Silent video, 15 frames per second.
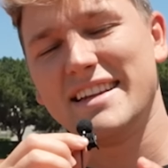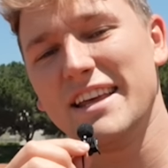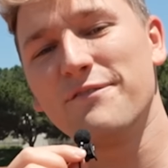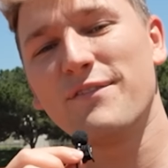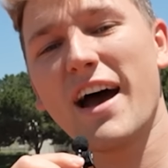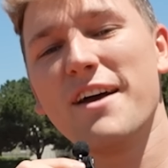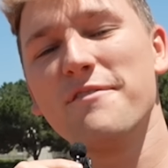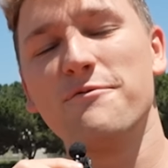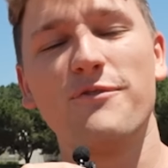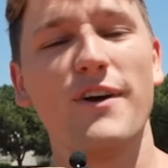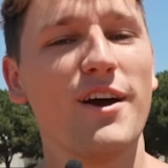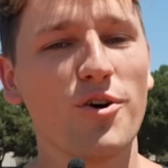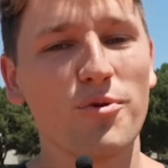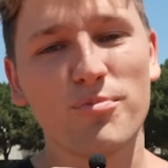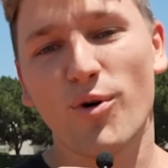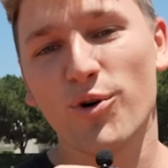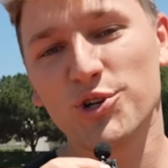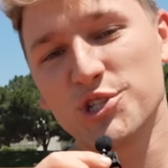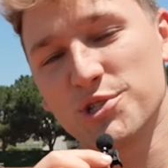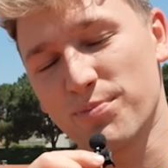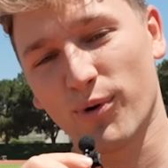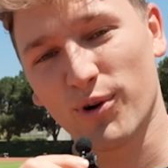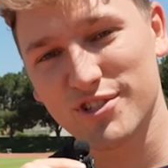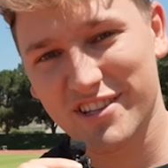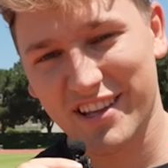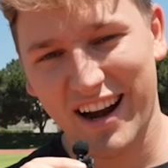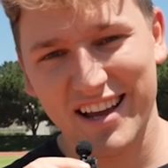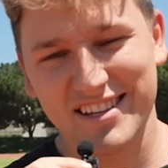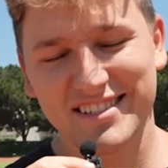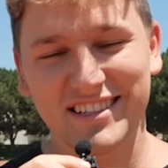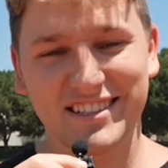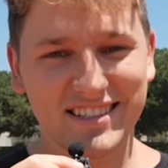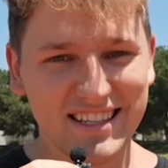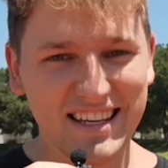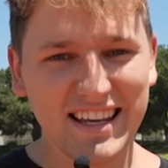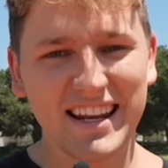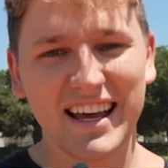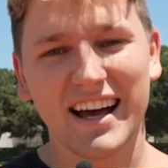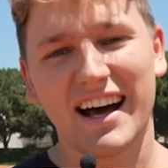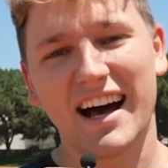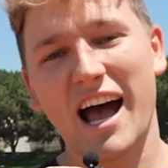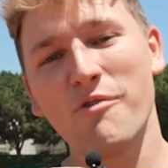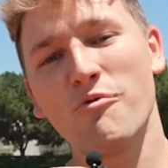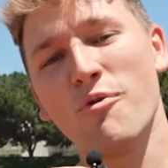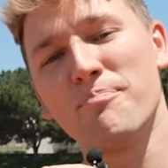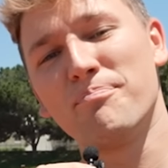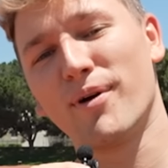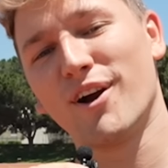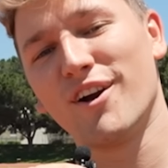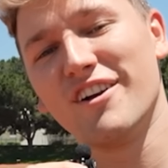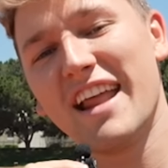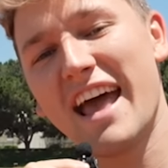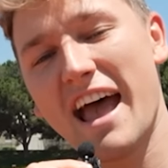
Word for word: And if I fail more sports than I succeed, I will burn